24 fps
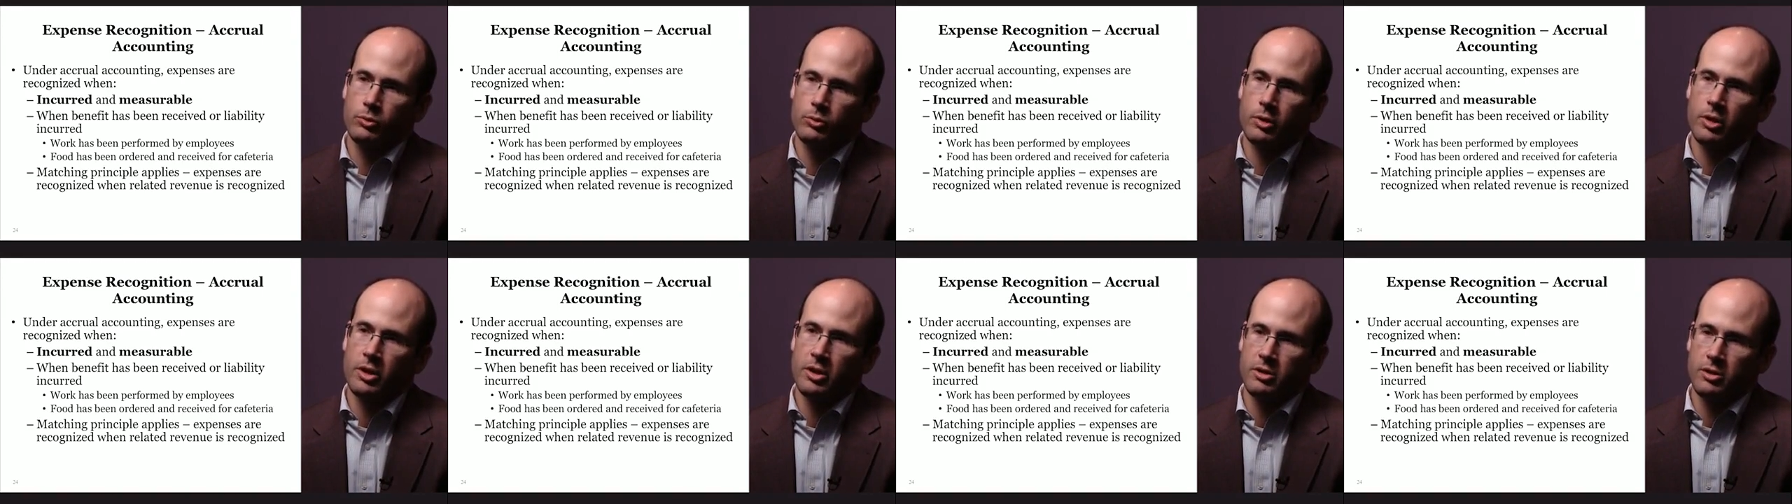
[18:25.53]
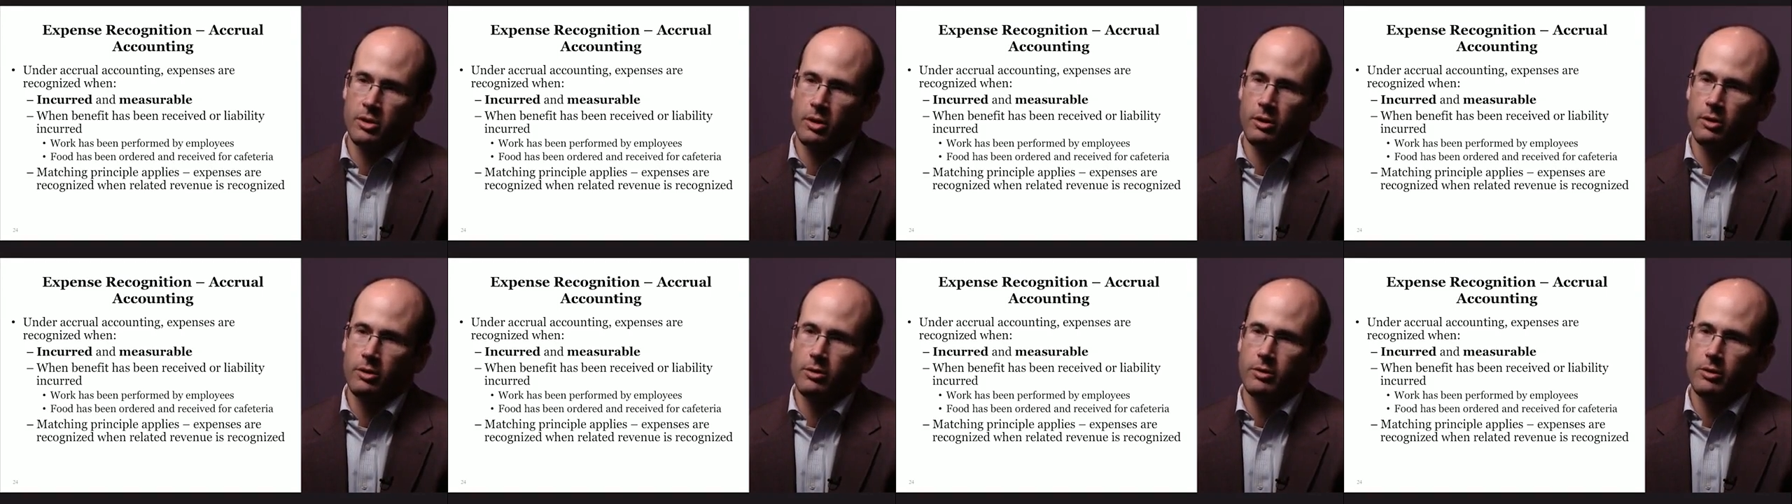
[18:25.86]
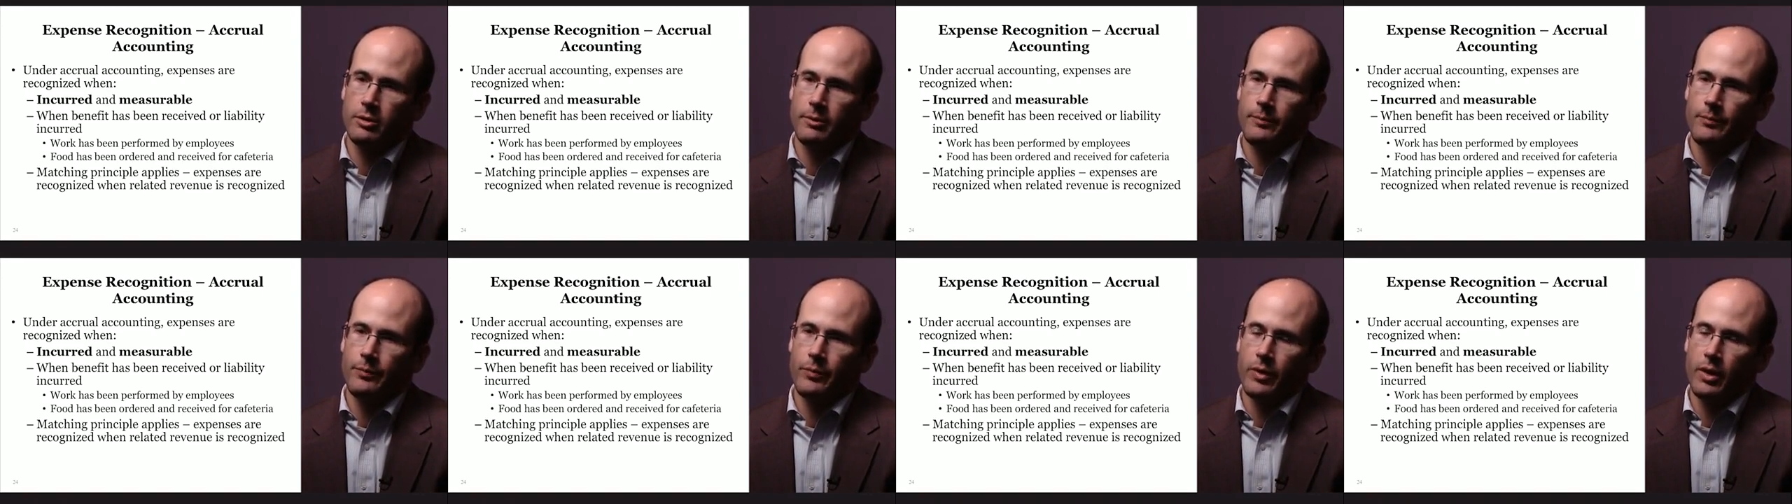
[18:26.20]
is earned.
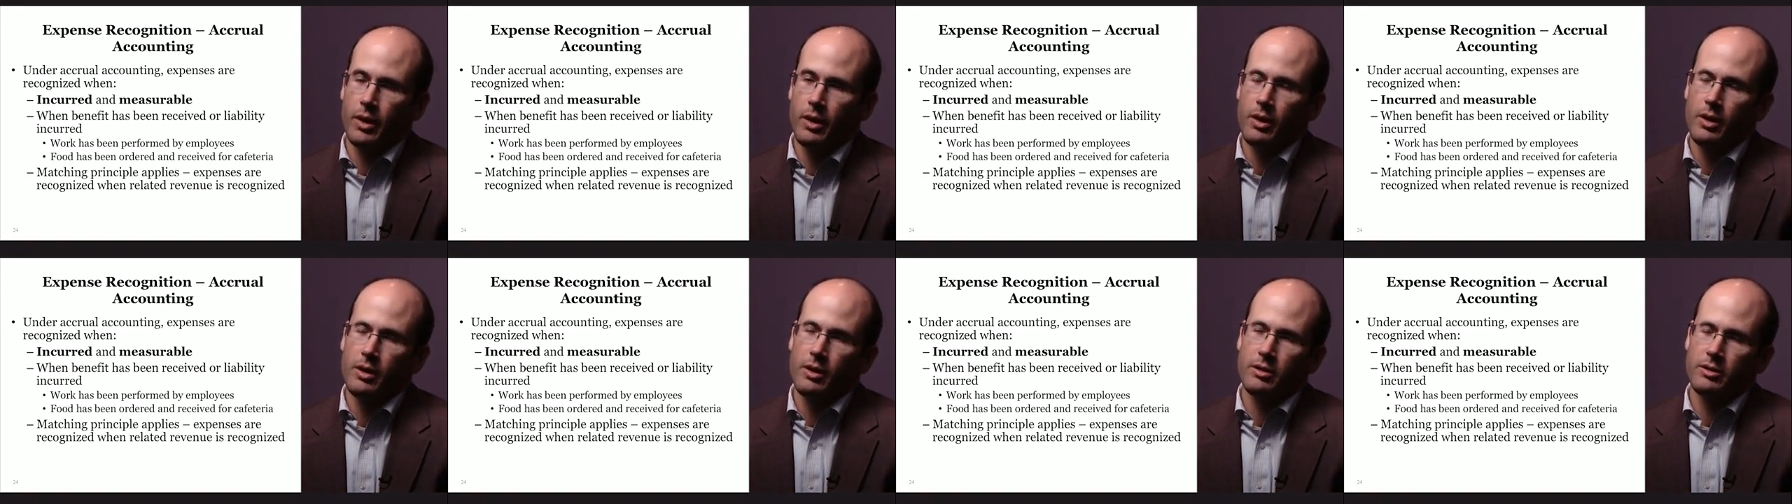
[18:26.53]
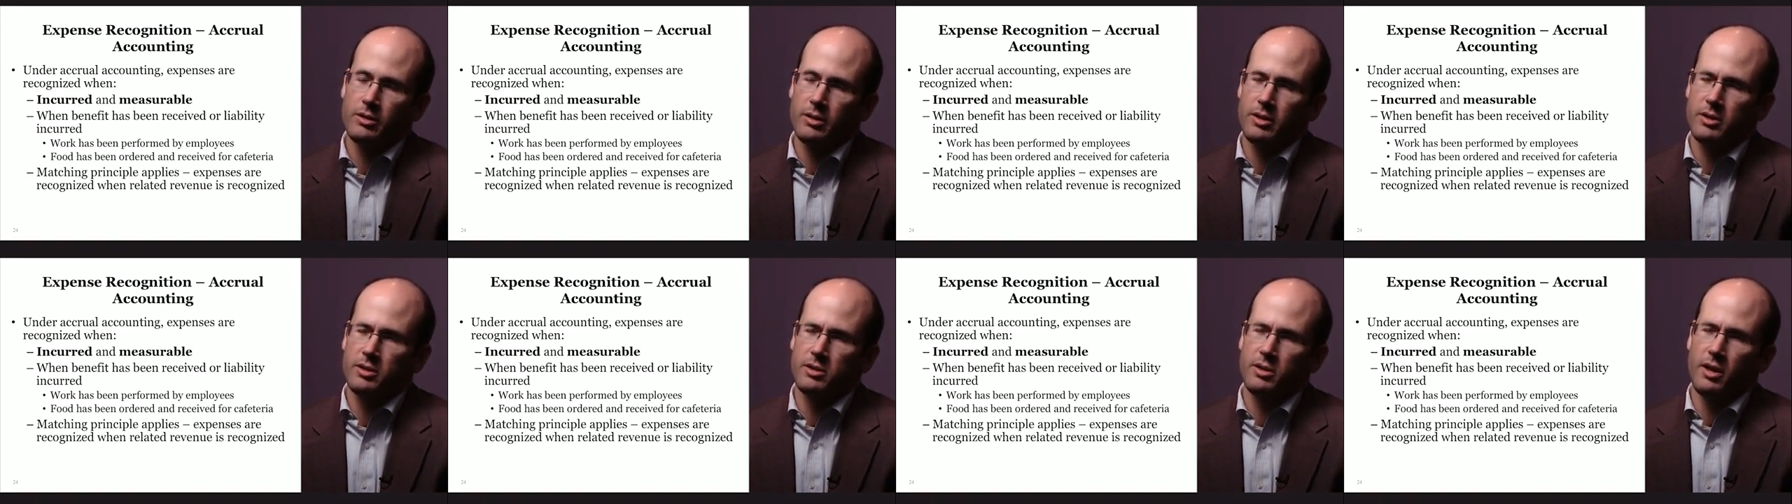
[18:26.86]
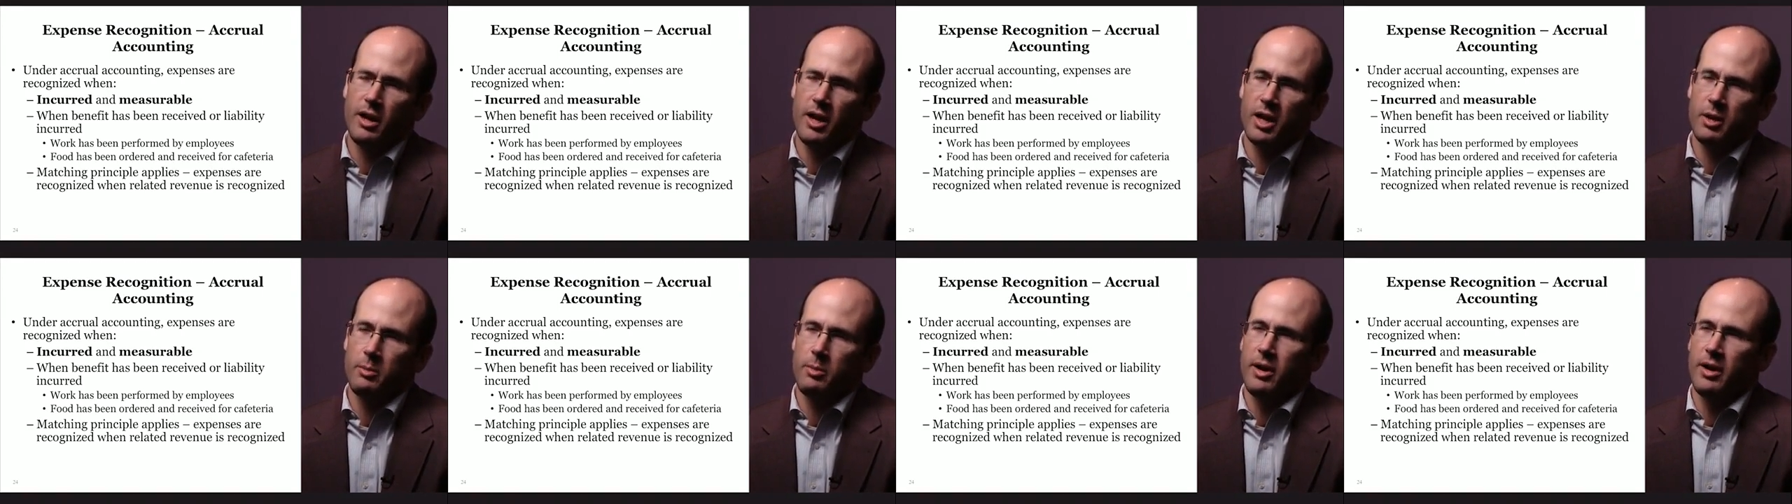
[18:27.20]
So let's
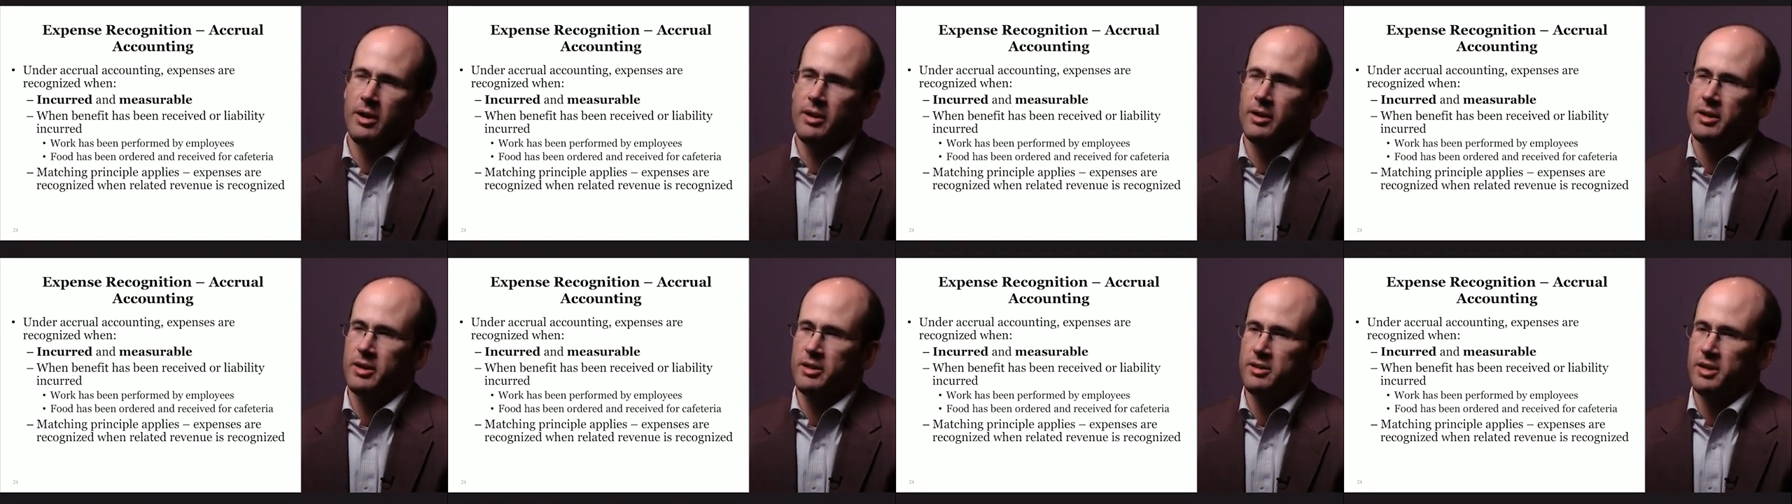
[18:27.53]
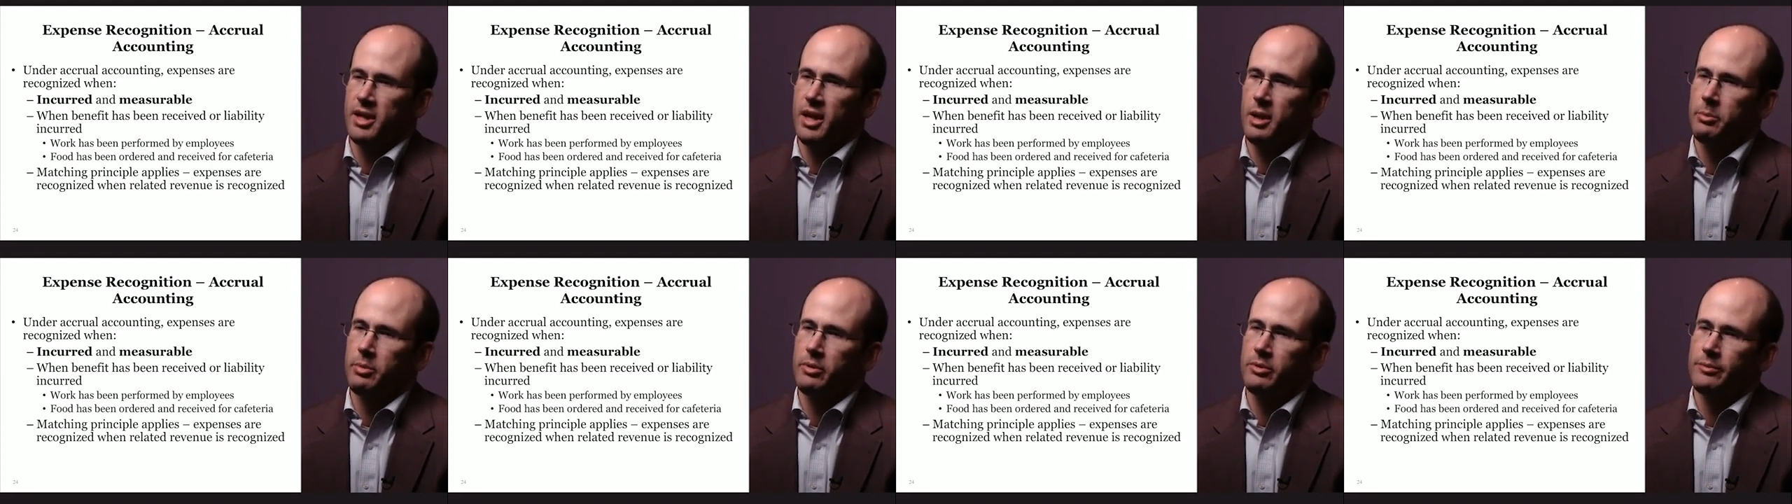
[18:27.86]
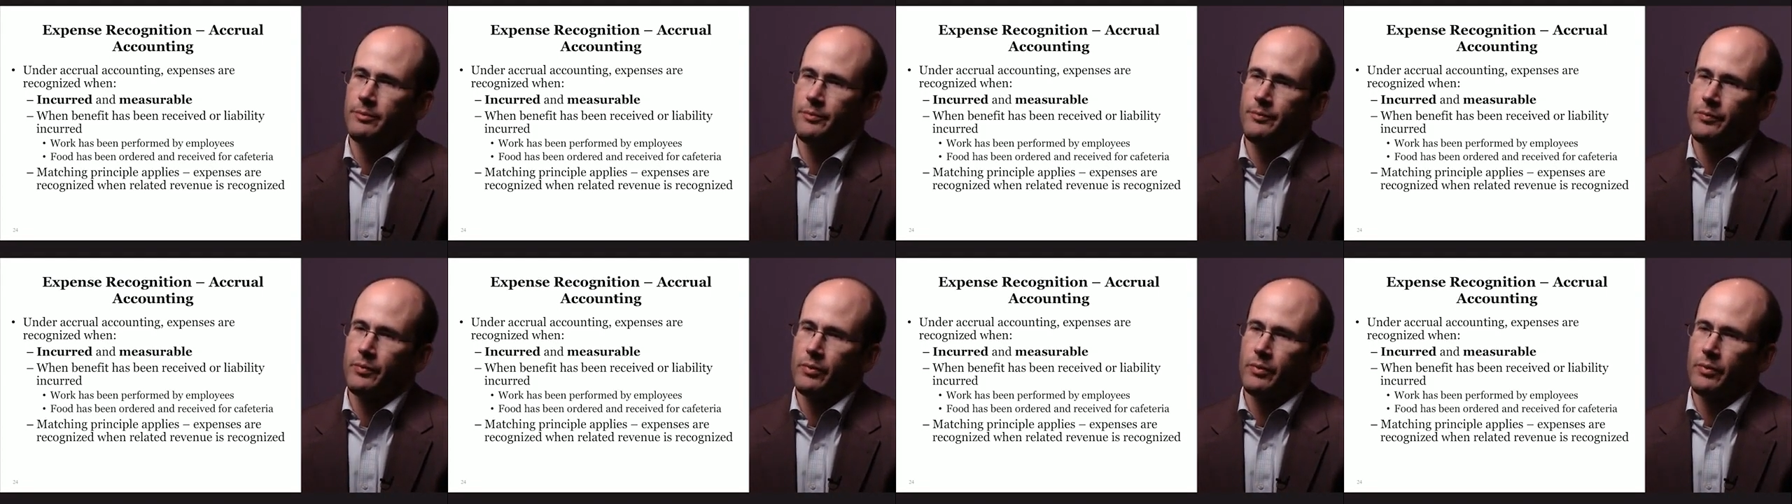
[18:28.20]
talk about an example.